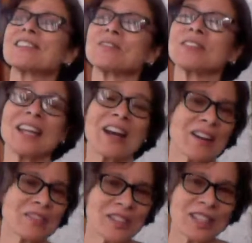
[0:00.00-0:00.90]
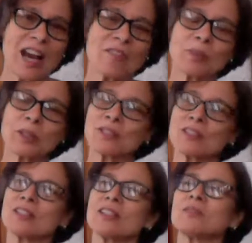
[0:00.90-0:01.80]
We now have a staff
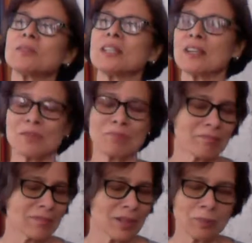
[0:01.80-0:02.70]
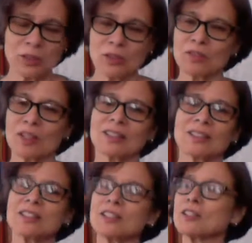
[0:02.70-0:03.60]
person, we have a bunch of
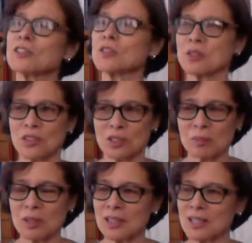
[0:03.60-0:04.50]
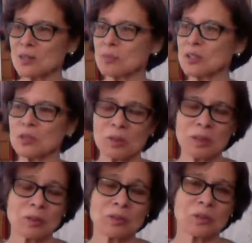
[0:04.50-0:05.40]
volunteers, a bunch of committees, a bunch of
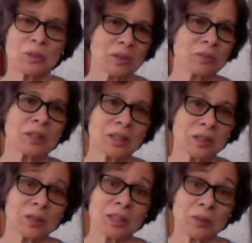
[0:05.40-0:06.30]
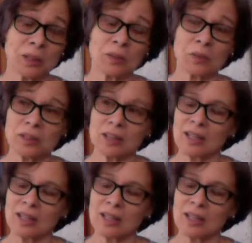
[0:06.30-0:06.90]
people doing really, really good work.